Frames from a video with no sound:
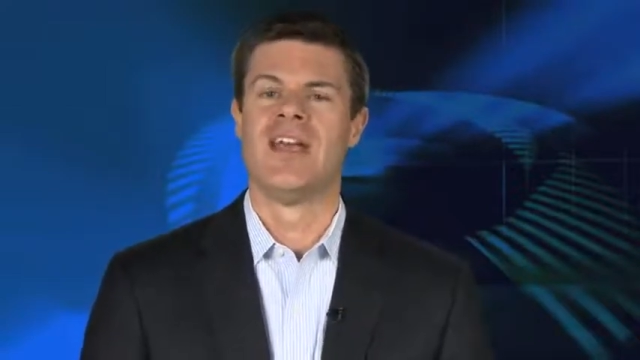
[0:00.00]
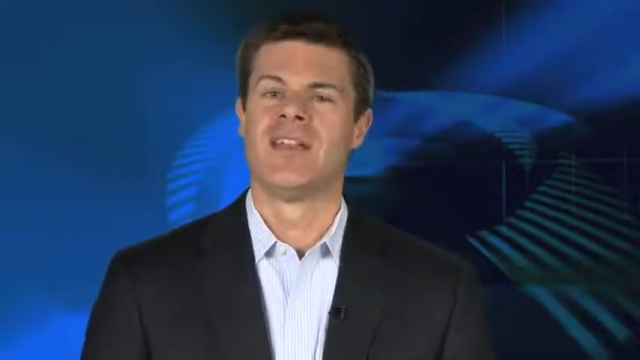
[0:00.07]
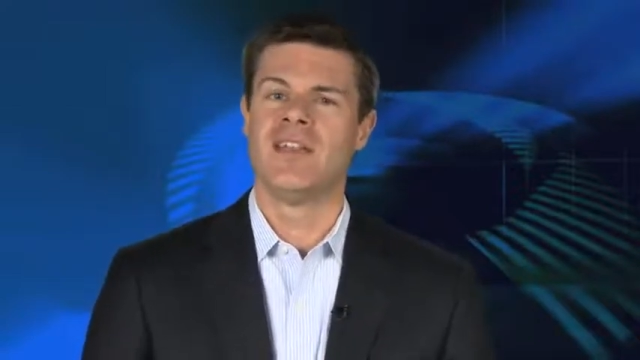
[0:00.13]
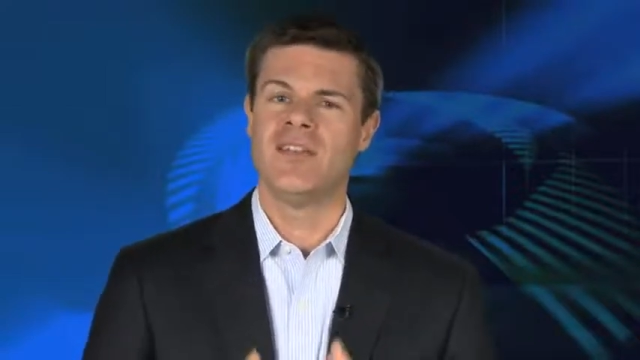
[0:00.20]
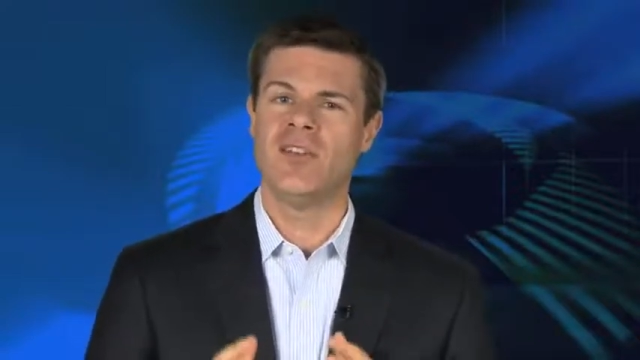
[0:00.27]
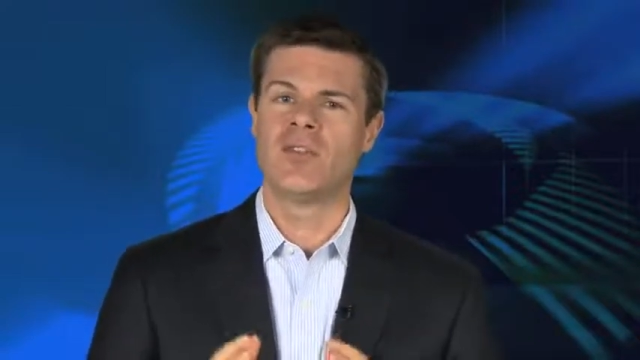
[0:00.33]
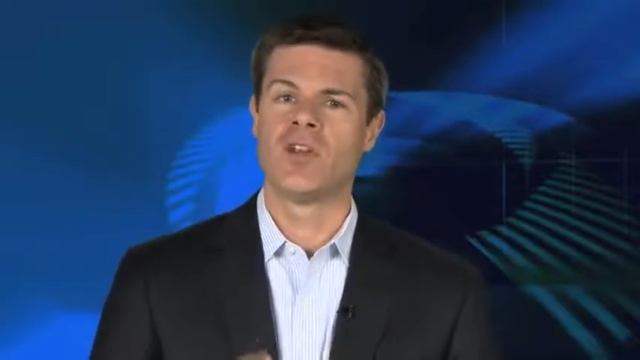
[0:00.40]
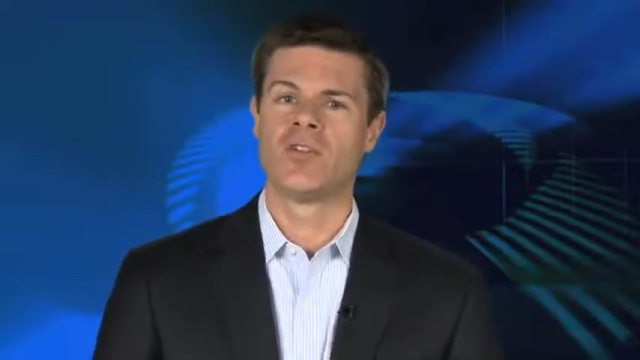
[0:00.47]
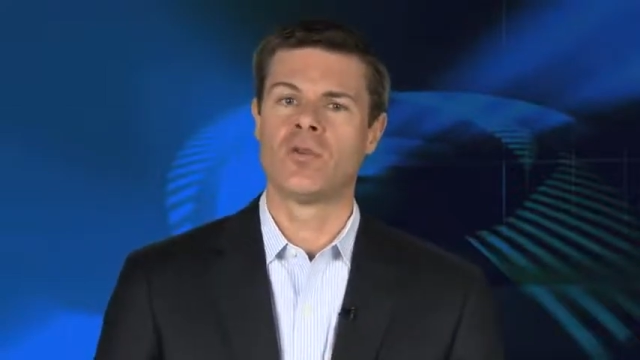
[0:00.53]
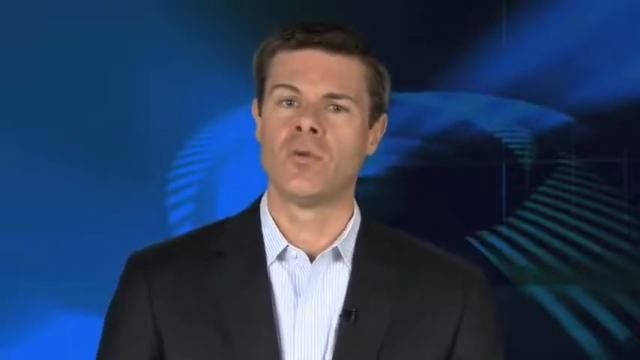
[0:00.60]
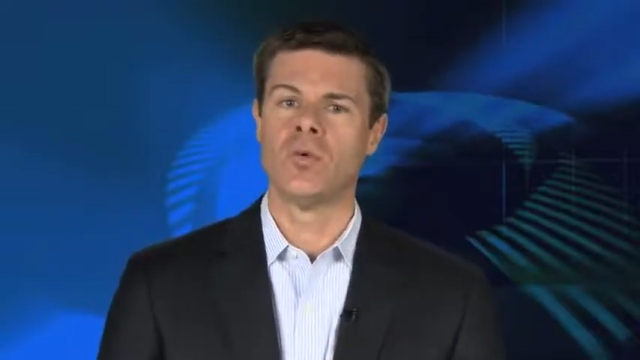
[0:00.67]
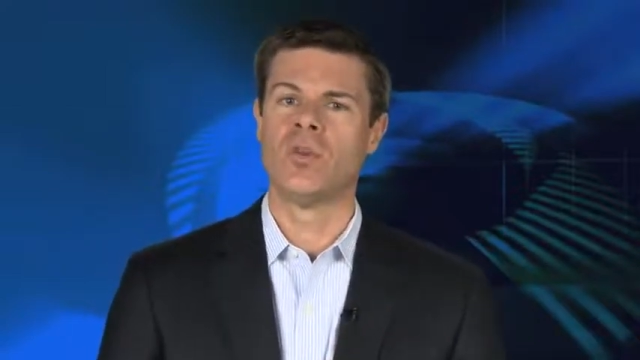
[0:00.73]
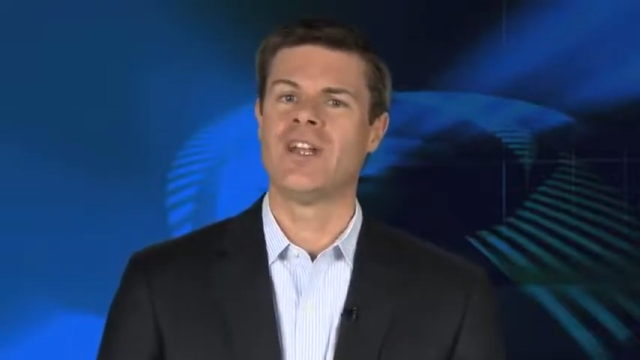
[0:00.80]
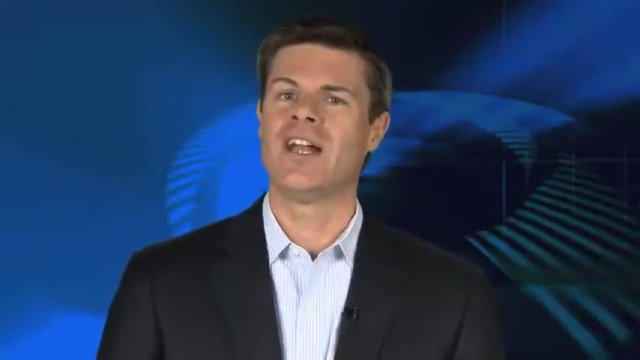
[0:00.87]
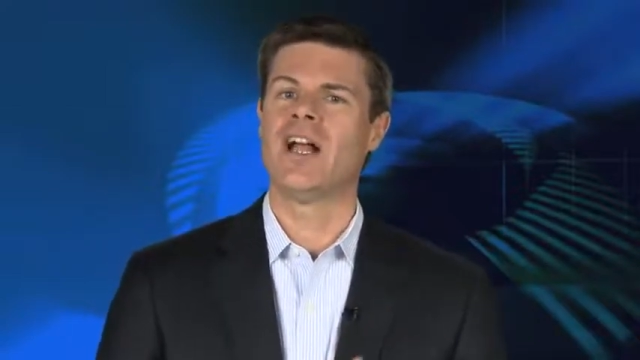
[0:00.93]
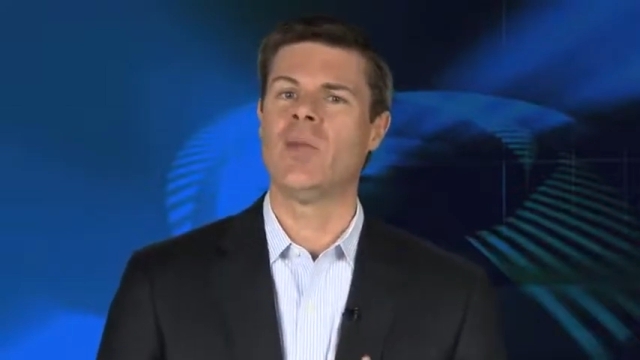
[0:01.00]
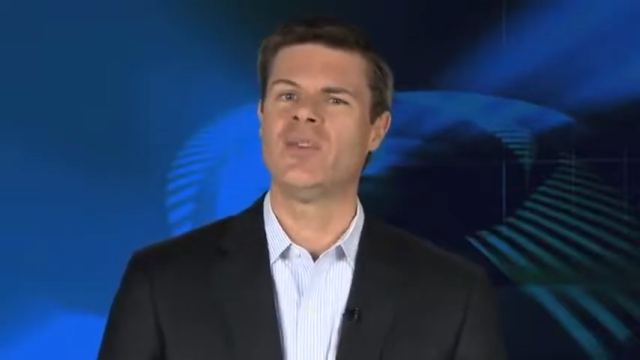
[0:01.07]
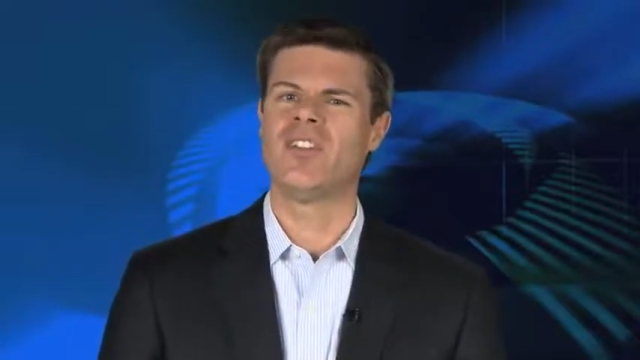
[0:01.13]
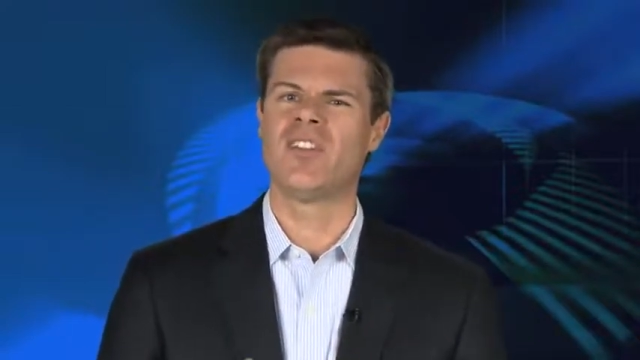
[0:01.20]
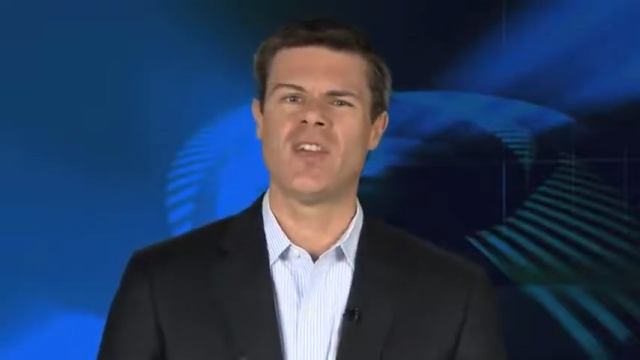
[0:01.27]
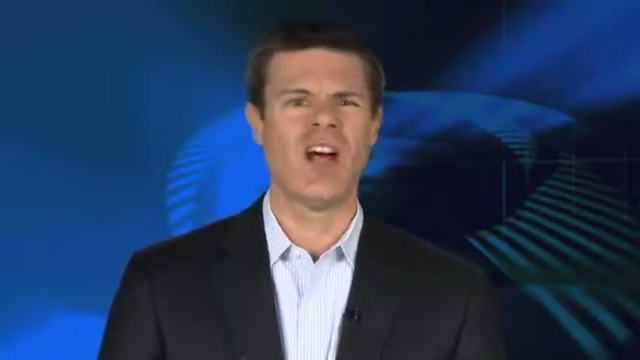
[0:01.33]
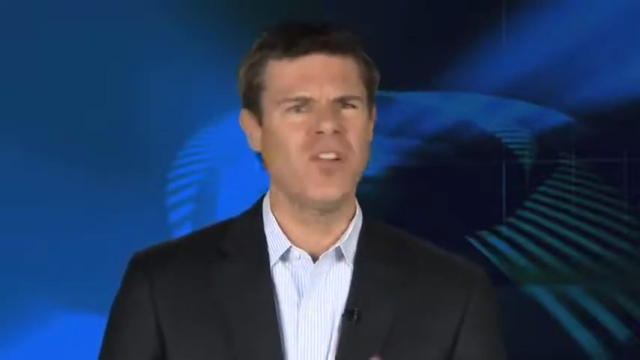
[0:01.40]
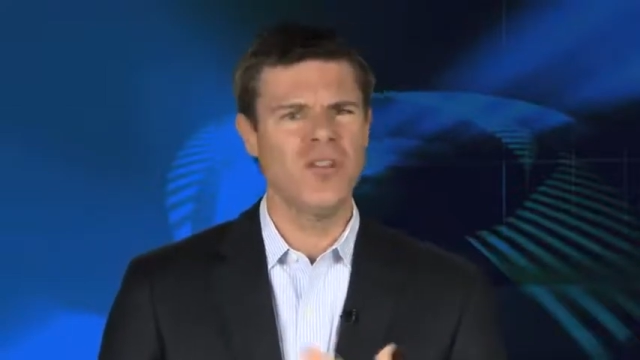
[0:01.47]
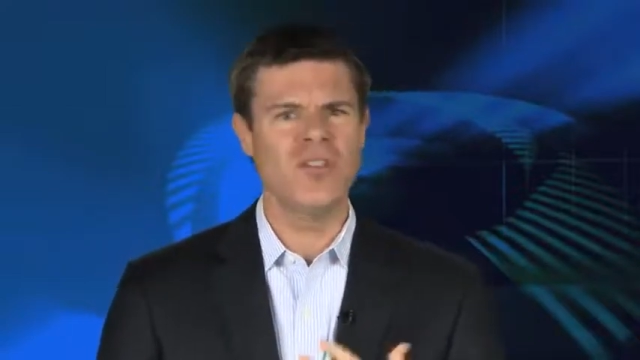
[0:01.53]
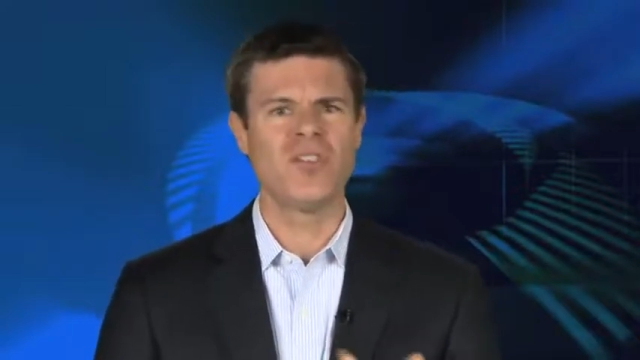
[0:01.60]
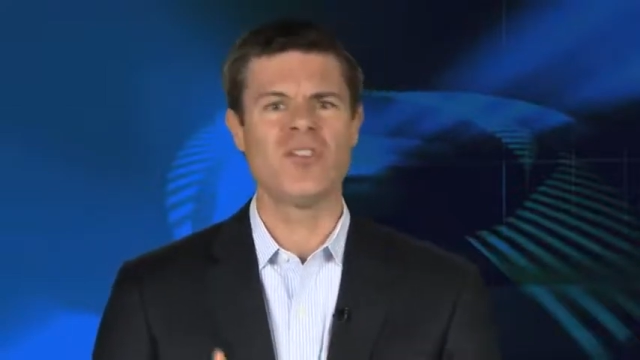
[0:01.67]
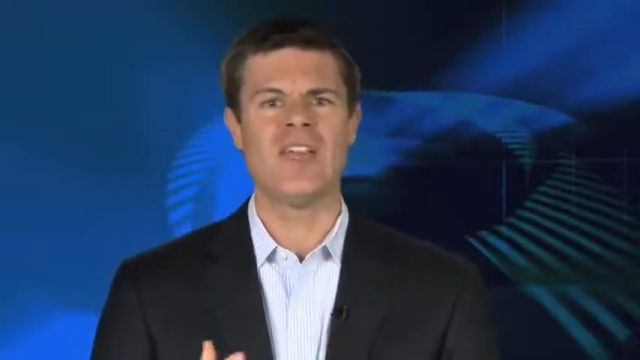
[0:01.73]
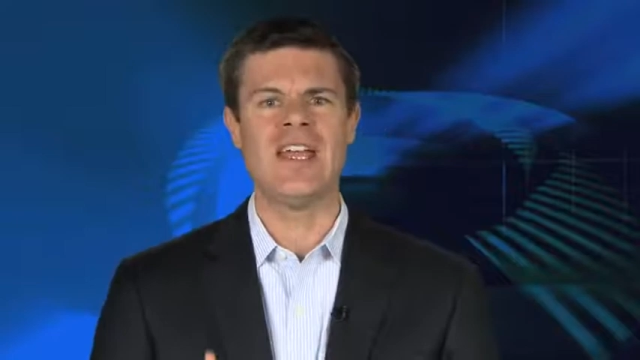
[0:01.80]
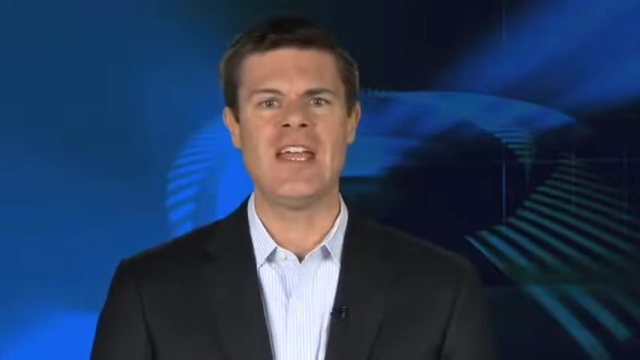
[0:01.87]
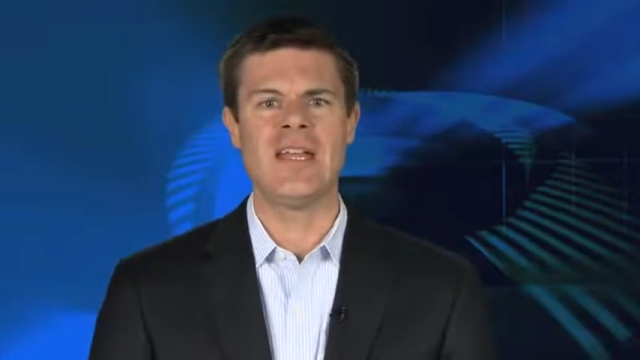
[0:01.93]
This is a tool that helps us
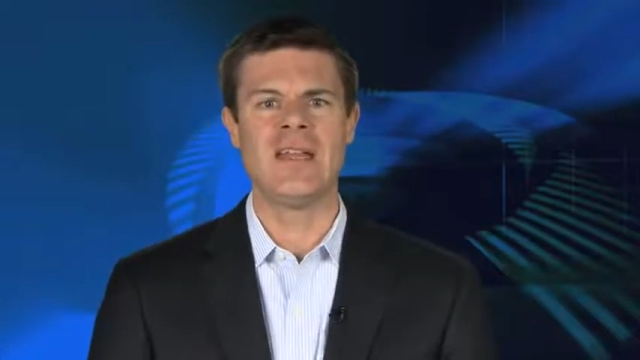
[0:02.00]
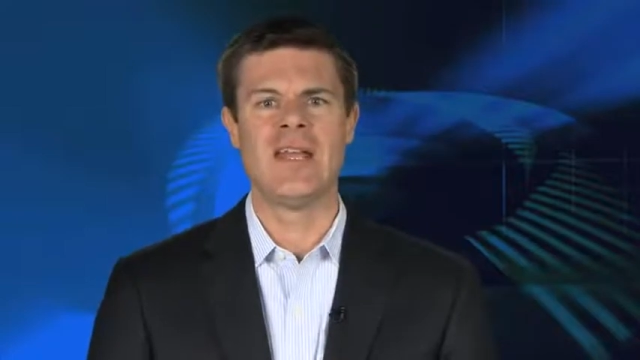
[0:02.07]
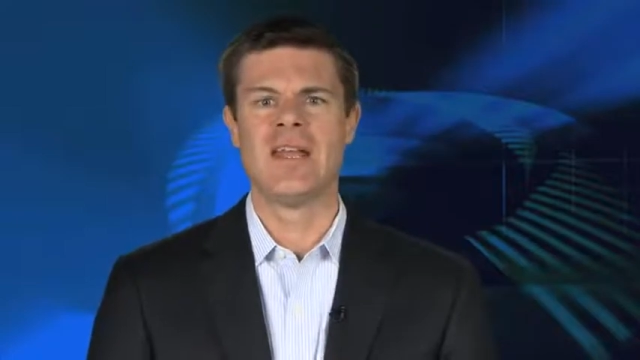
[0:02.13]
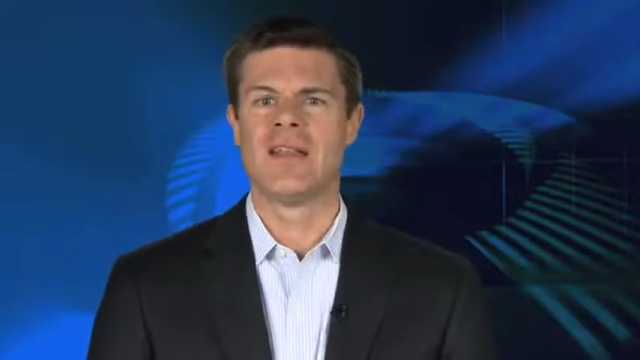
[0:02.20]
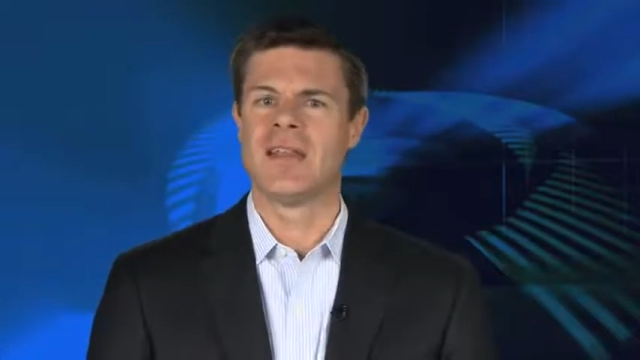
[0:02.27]
understand